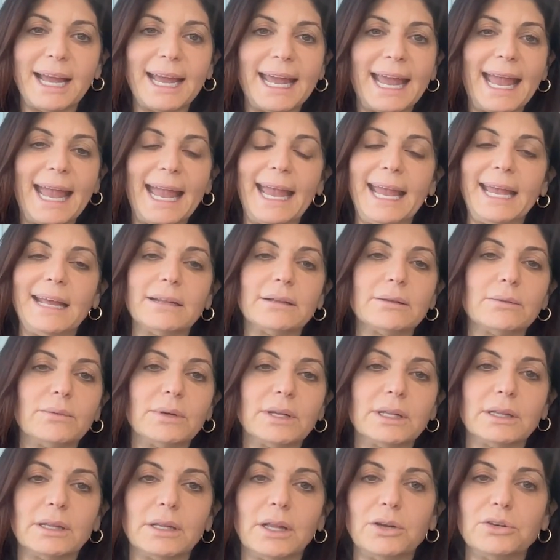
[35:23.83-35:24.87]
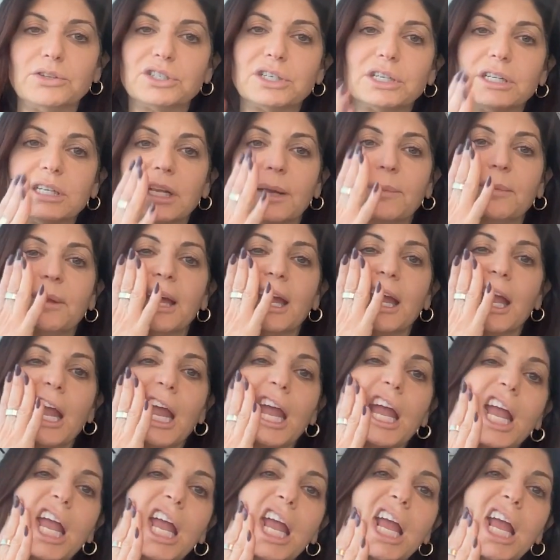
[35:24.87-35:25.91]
I hate when lotion, I'm like,